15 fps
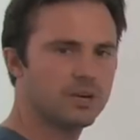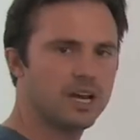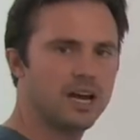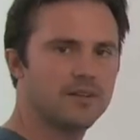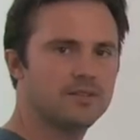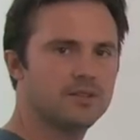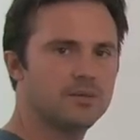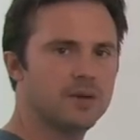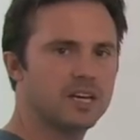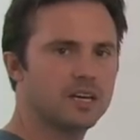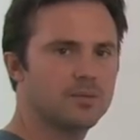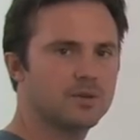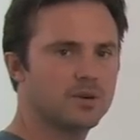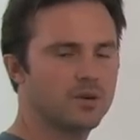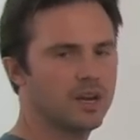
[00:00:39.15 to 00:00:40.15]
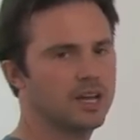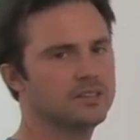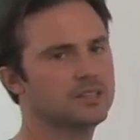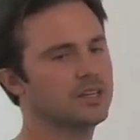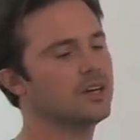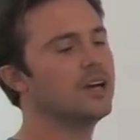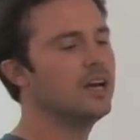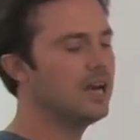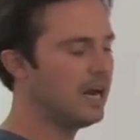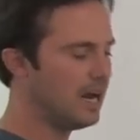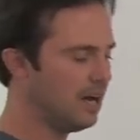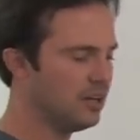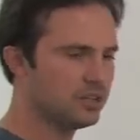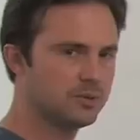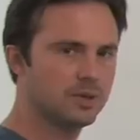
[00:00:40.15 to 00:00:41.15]
where you have to make up your own answer,
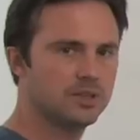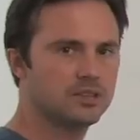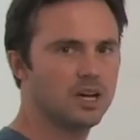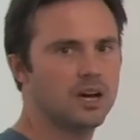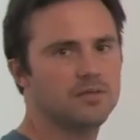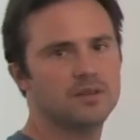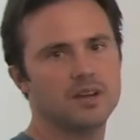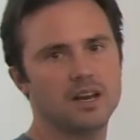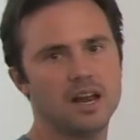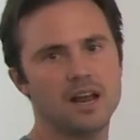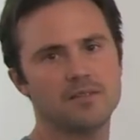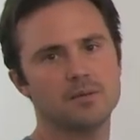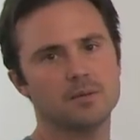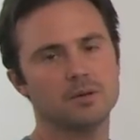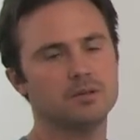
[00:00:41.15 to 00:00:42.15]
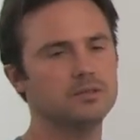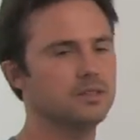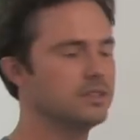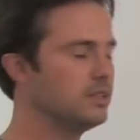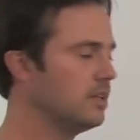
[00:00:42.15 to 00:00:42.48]
algebra is often inevitable,